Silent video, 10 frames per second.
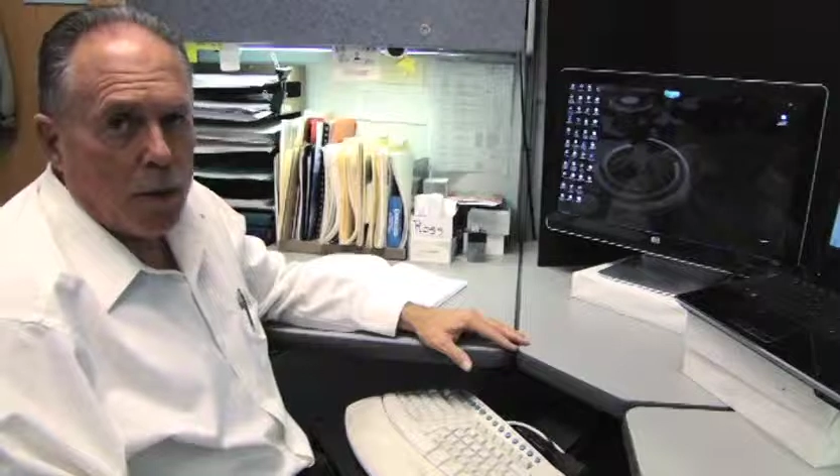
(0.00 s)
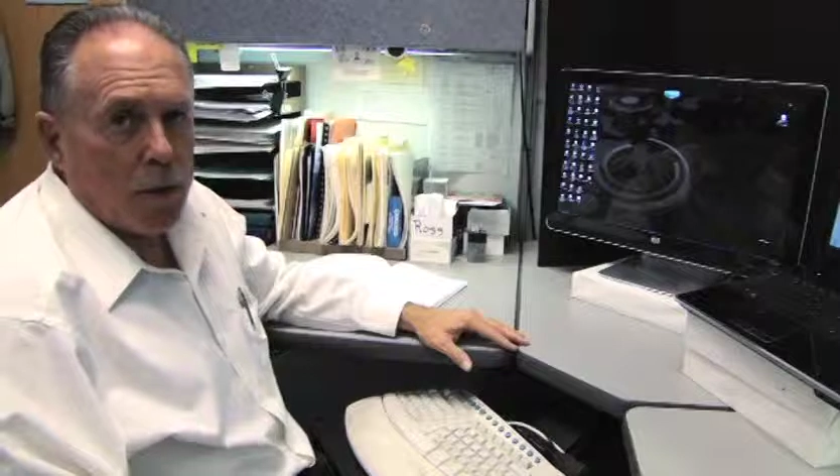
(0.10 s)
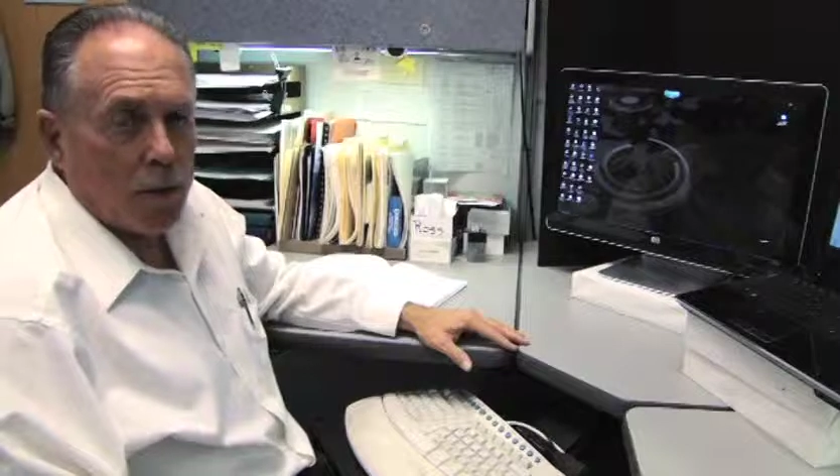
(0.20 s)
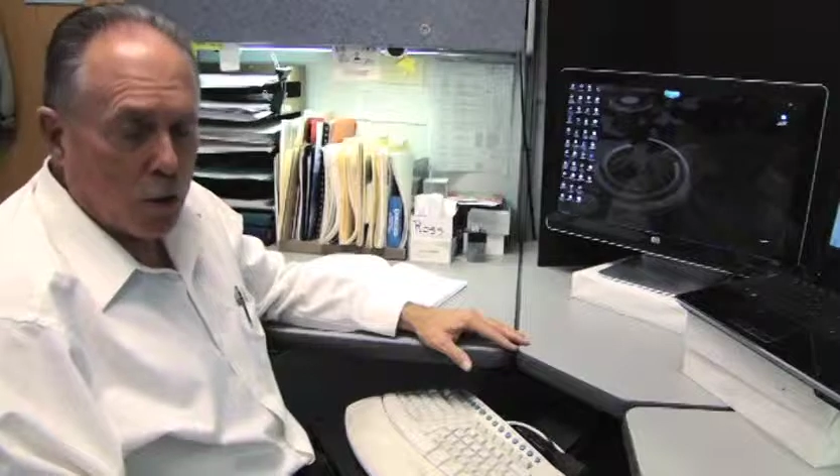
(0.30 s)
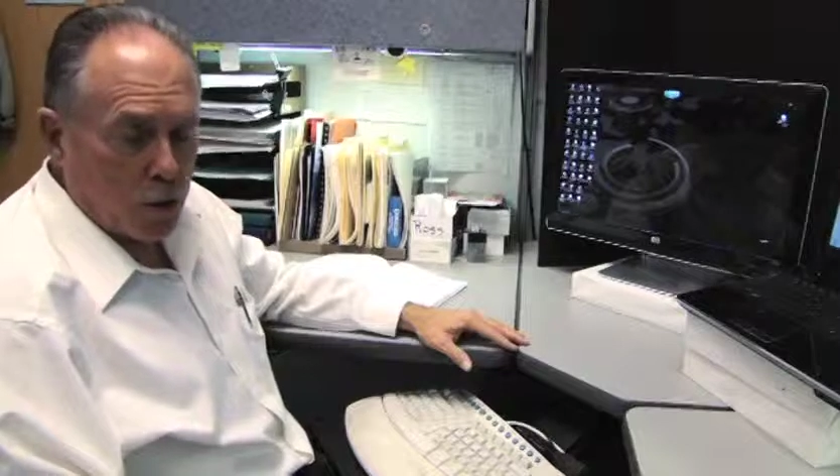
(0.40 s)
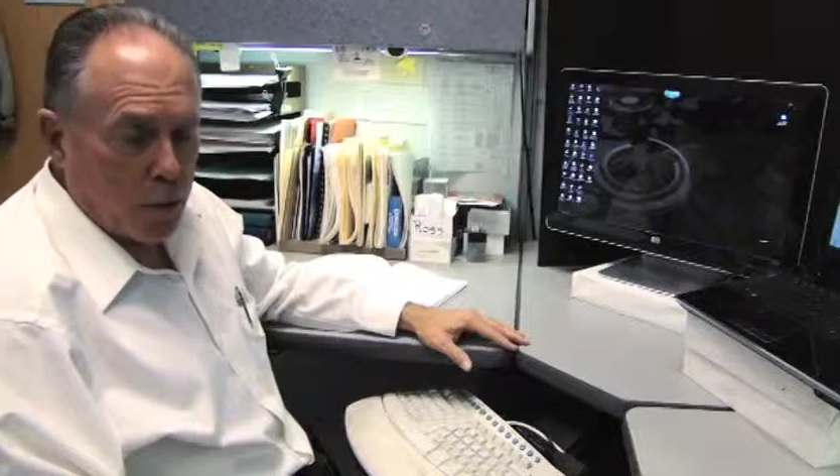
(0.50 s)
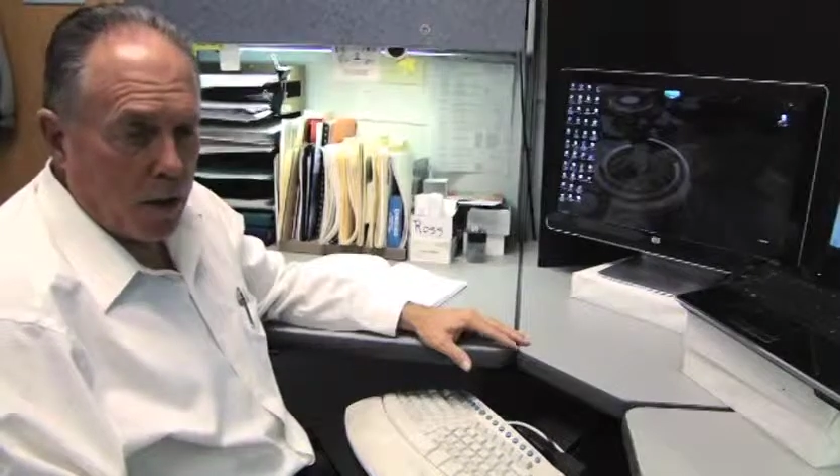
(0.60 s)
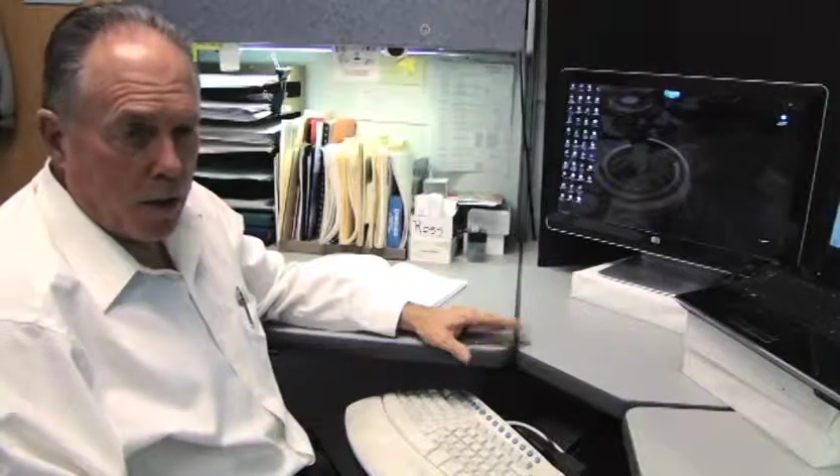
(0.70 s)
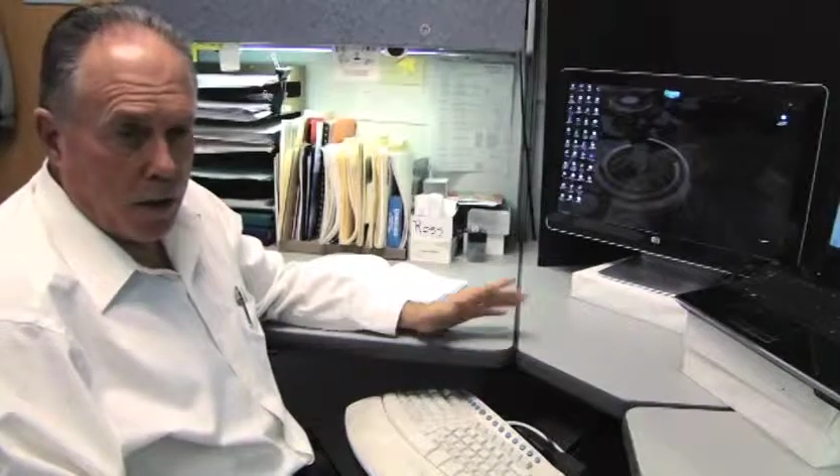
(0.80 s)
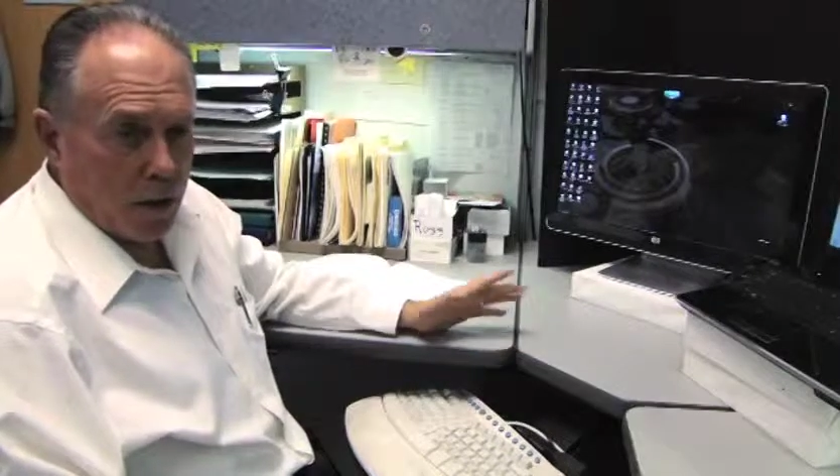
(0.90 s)
This could
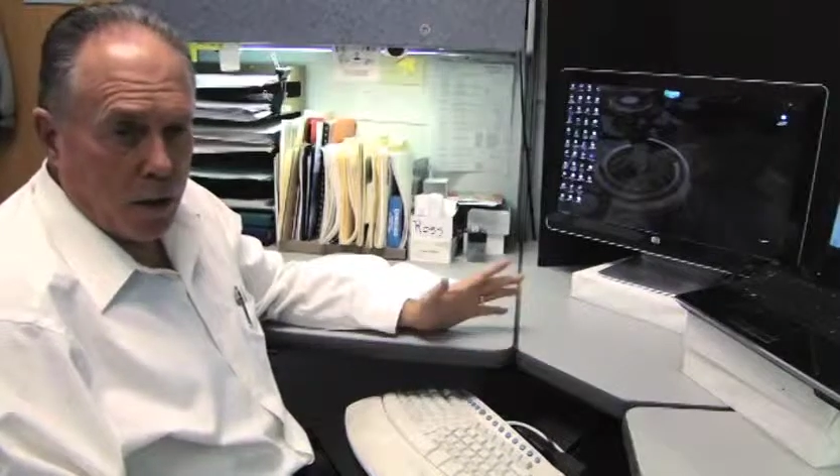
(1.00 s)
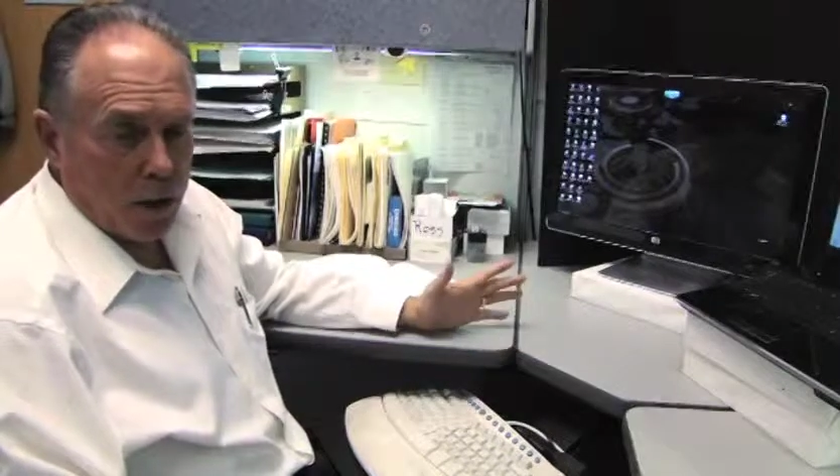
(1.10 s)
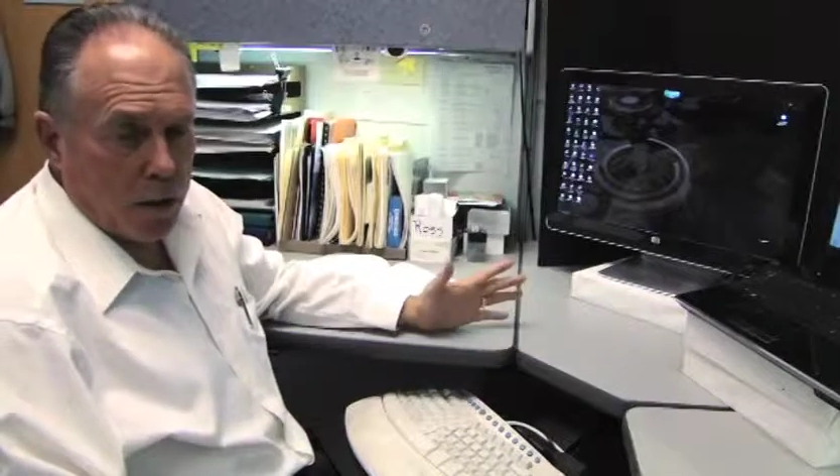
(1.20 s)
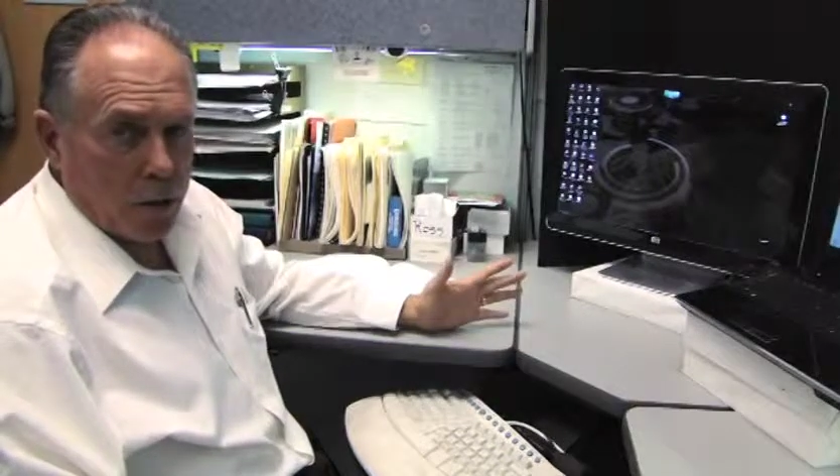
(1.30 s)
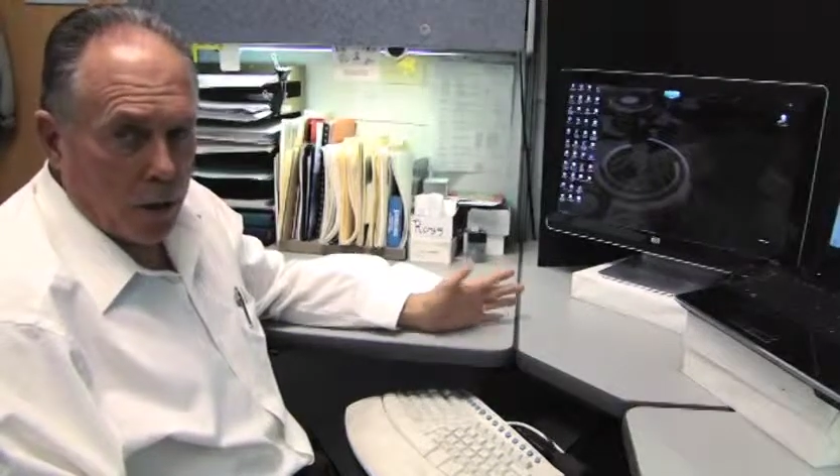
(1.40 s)
be on either